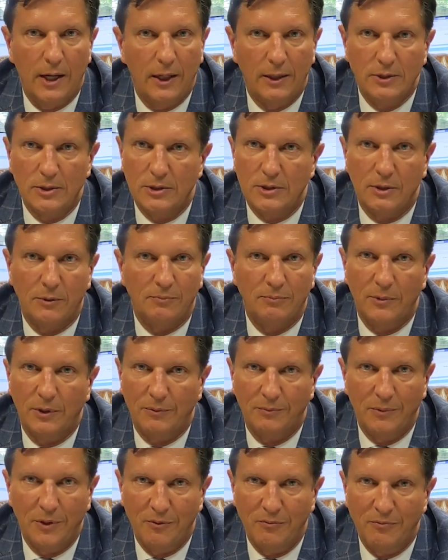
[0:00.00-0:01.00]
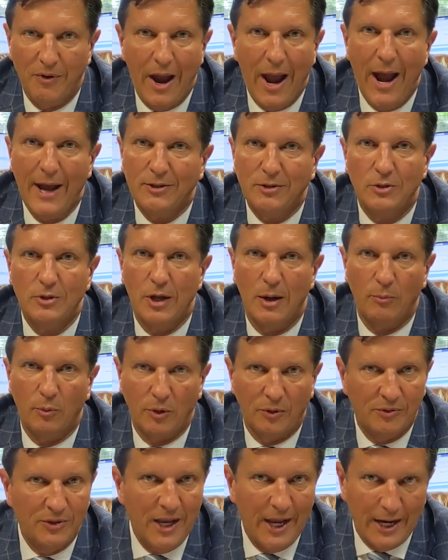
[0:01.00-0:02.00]
Just a vast
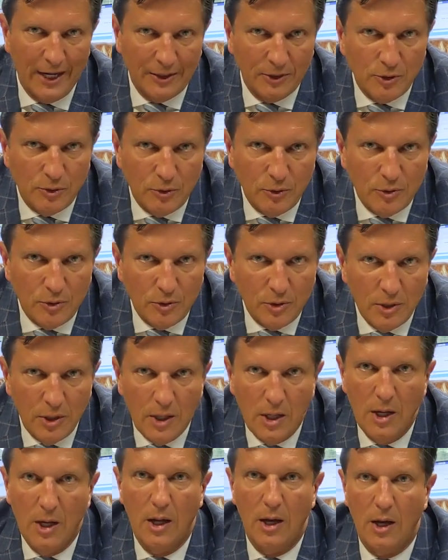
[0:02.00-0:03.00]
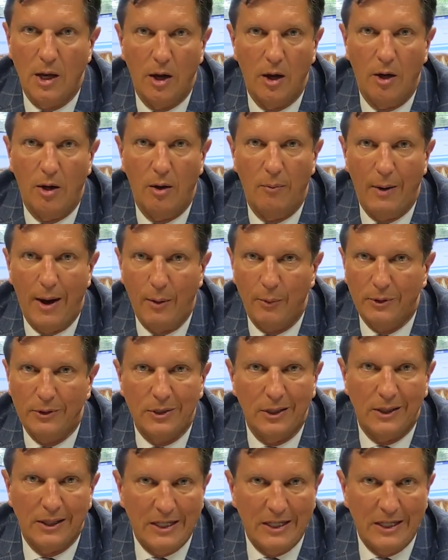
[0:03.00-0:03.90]
number of cancers. I would tell